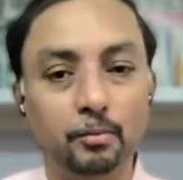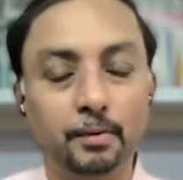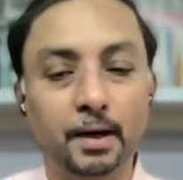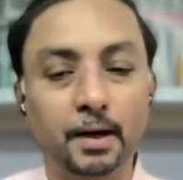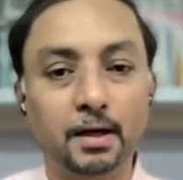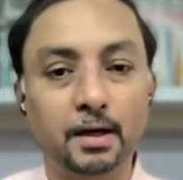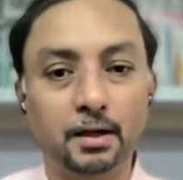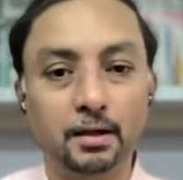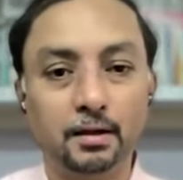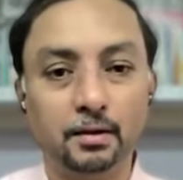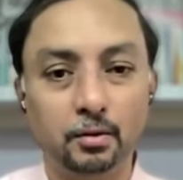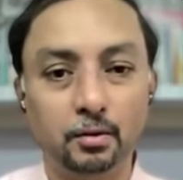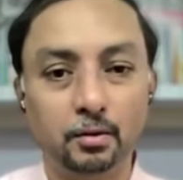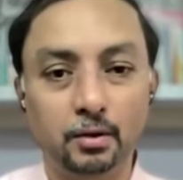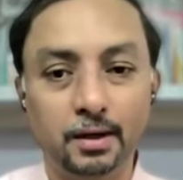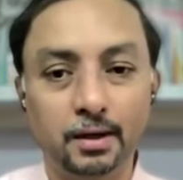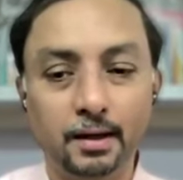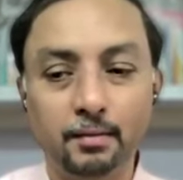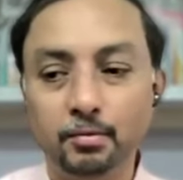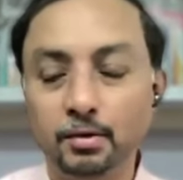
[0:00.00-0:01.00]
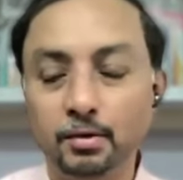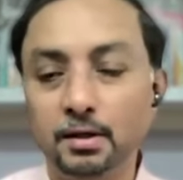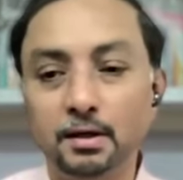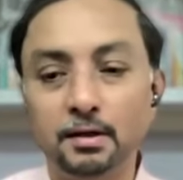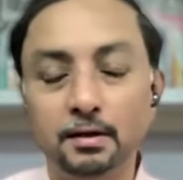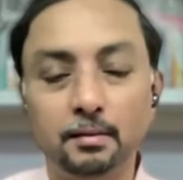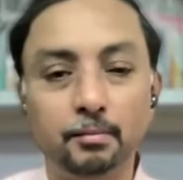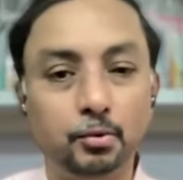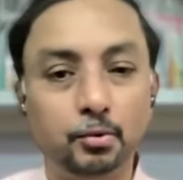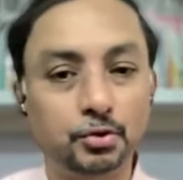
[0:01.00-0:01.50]
to practice over time. And
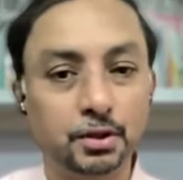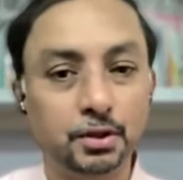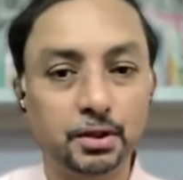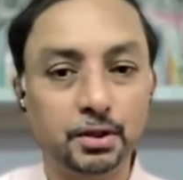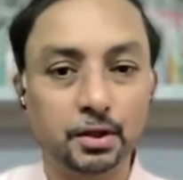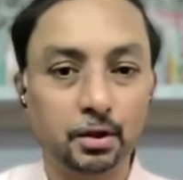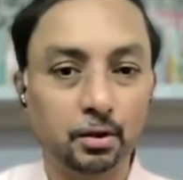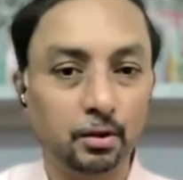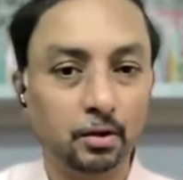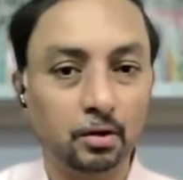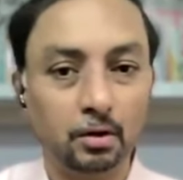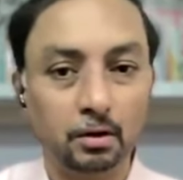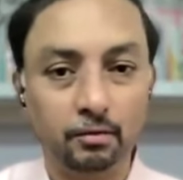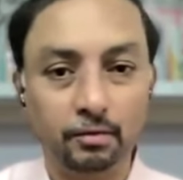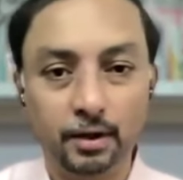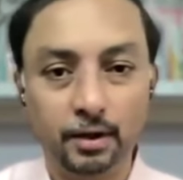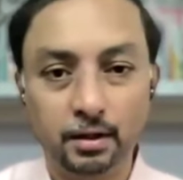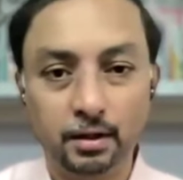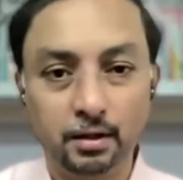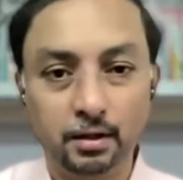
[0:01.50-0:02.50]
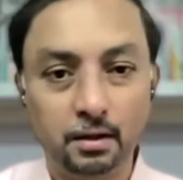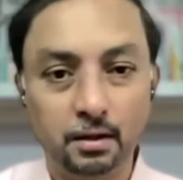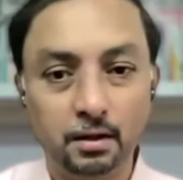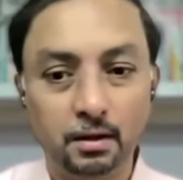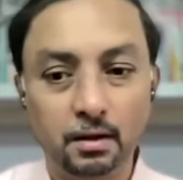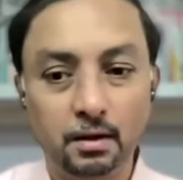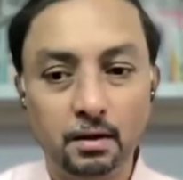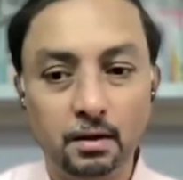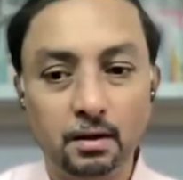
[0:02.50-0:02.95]
that's a posture that you can always